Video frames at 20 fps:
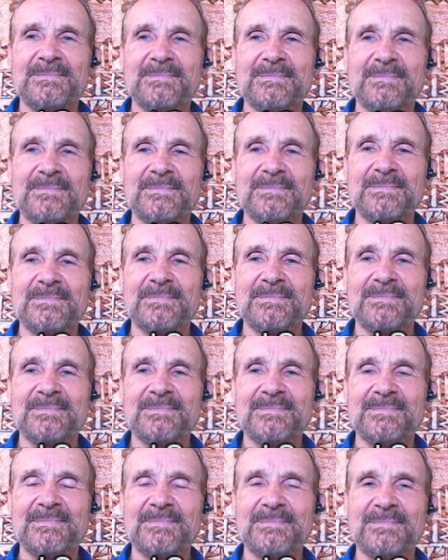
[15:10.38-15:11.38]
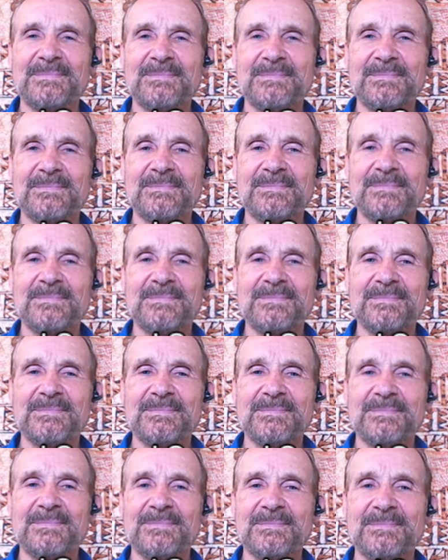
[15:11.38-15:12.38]

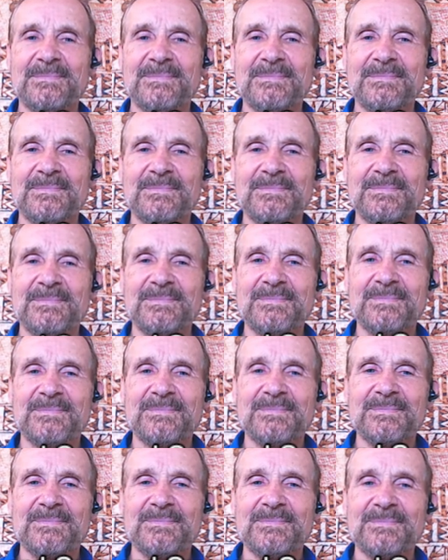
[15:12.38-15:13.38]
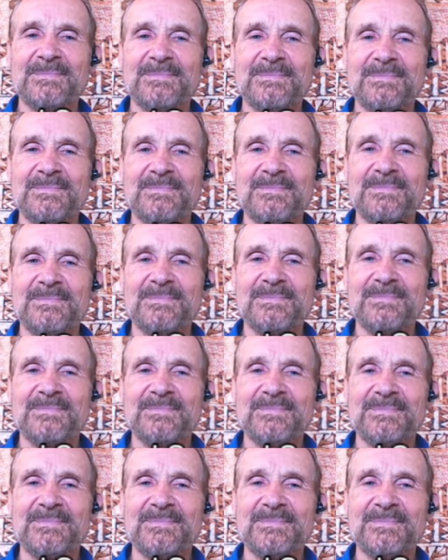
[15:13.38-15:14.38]

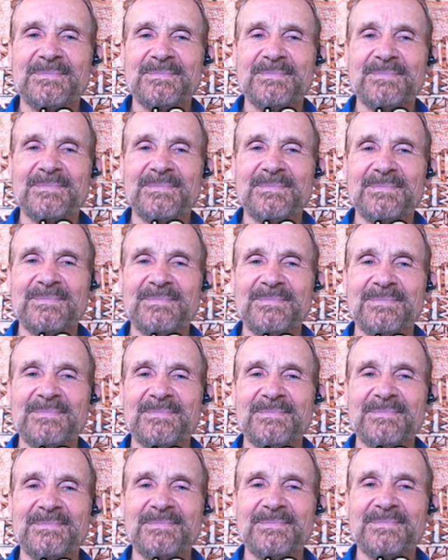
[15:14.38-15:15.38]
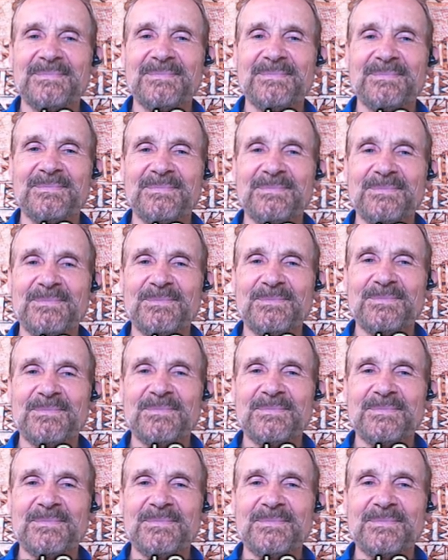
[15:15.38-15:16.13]
(not speaking)